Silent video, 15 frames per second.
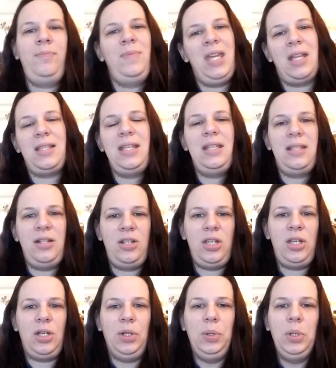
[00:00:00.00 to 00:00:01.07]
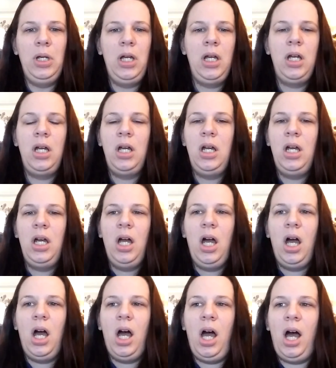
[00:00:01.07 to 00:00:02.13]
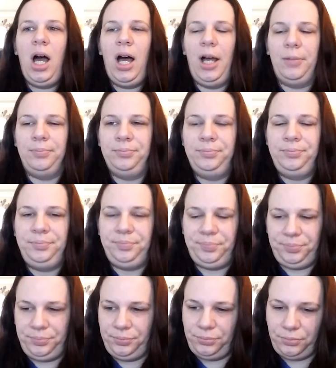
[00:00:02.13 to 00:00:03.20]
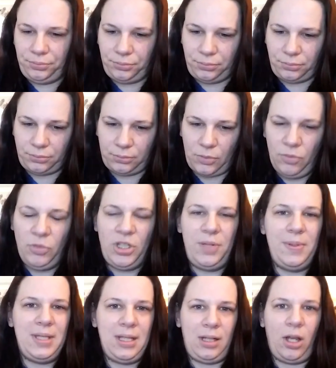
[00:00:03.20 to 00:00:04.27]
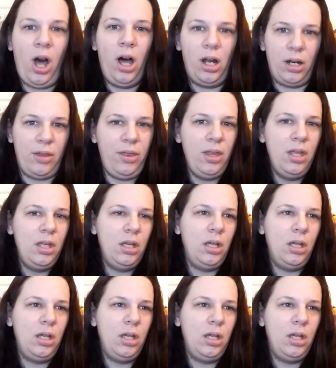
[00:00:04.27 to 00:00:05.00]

Yeah, season 2. When she was in Karth.